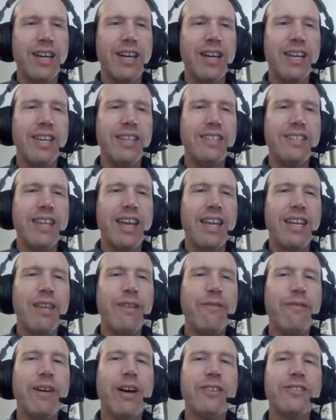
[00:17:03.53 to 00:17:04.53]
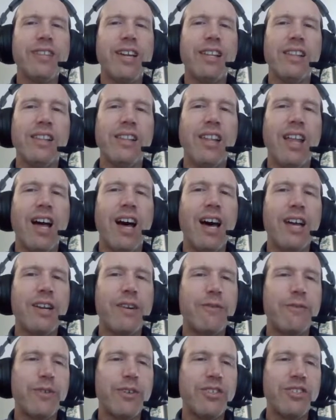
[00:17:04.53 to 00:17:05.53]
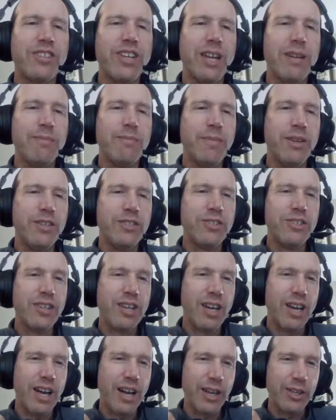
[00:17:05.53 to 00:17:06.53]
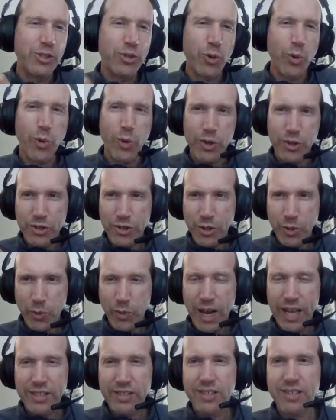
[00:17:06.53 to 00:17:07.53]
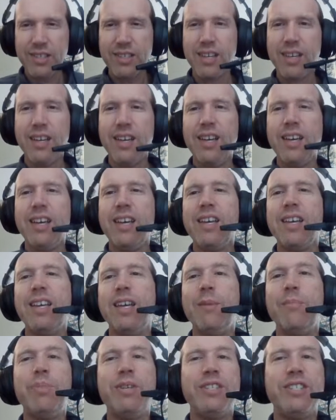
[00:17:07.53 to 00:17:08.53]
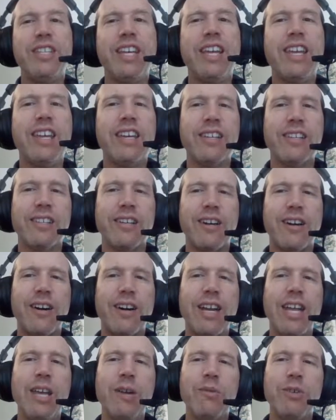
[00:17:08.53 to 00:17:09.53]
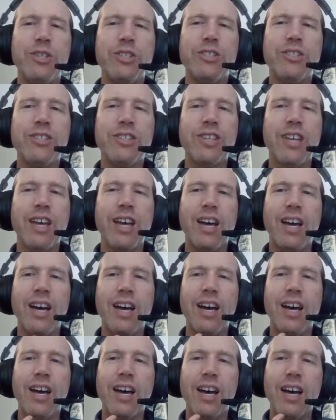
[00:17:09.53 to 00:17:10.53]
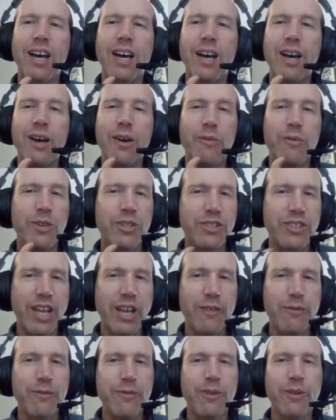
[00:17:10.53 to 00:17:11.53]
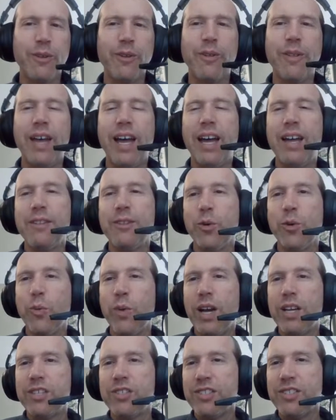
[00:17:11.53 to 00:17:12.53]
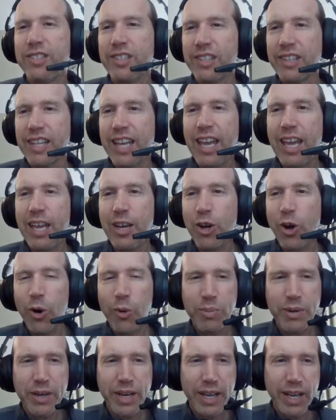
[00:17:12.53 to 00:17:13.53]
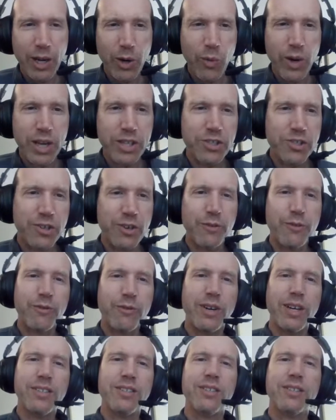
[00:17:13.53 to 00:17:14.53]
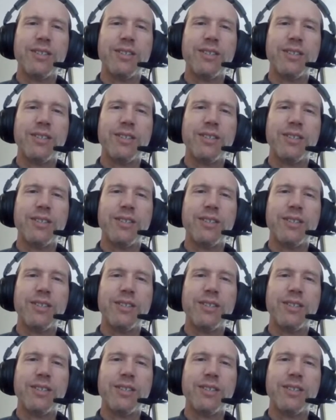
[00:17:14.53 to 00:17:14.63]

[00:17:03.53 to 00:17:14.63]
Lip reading: is that he felt a lot of resentment towards the West. In particular, he was resentful that the West delayed opening a Western front.